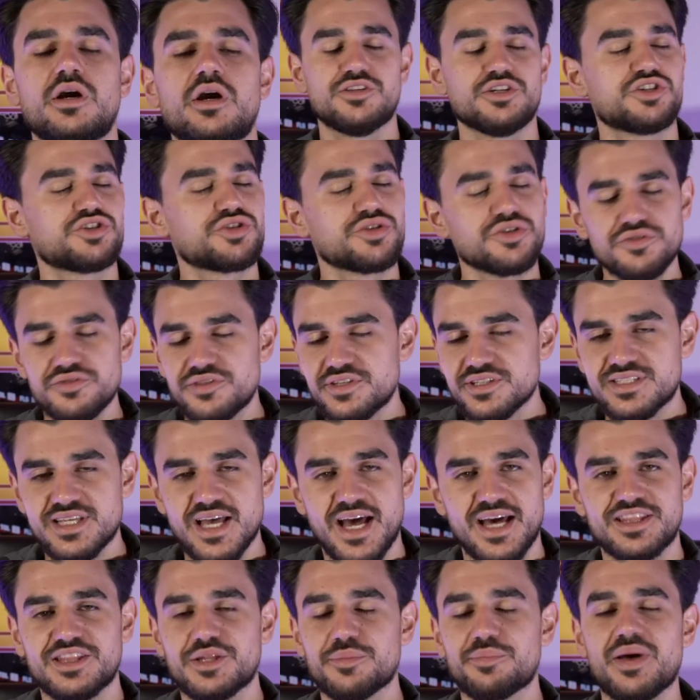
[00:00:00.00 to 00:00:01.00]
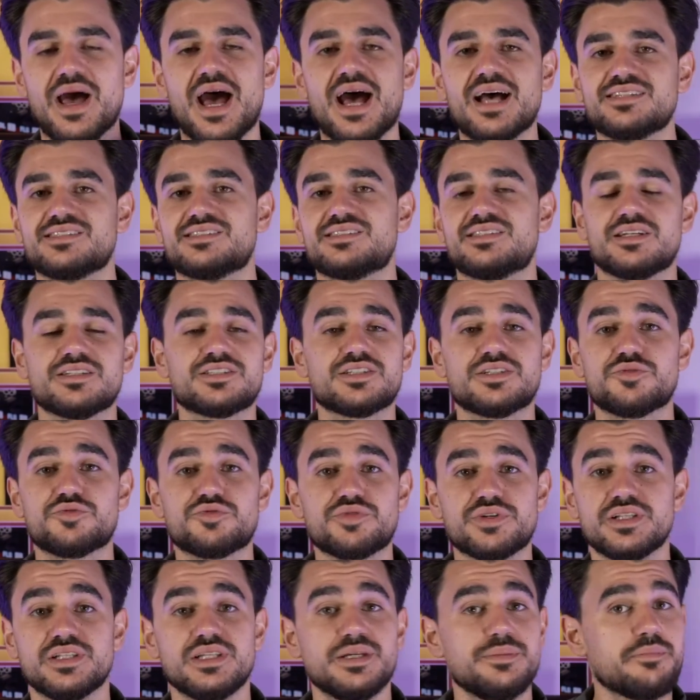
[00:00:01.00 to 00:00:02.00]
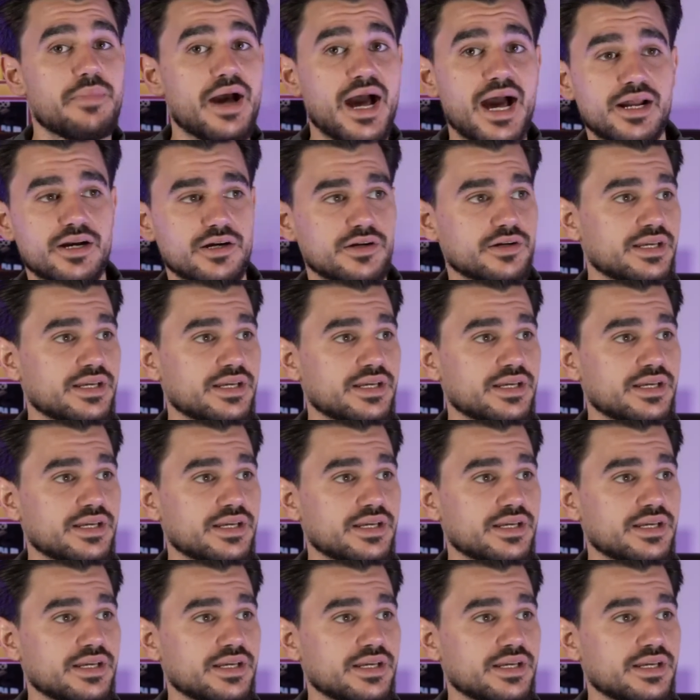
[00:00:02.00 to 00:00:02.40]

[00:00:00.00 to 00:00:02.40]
The truth is that the past doesn't really matter.